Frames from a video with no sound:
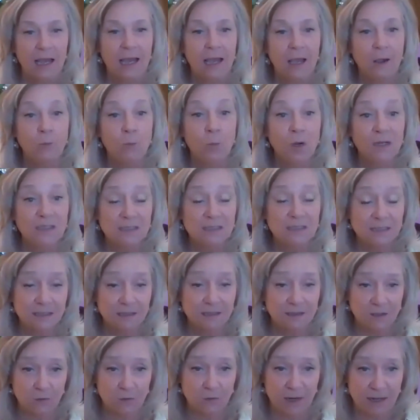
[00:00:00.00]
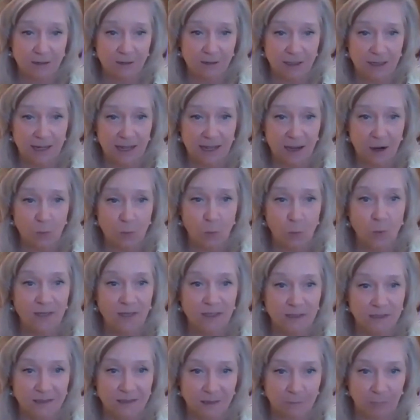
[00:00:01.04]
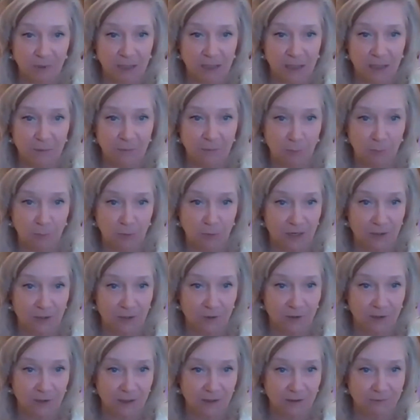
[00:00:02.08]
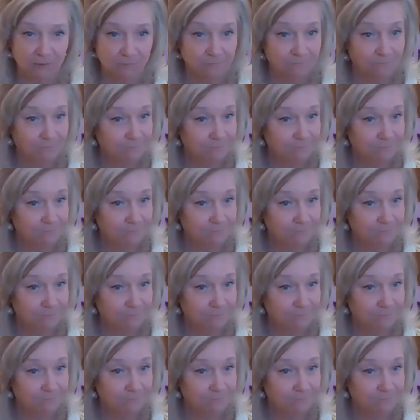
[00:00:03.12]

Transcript: And once it gets crowded out, when does it become a priority?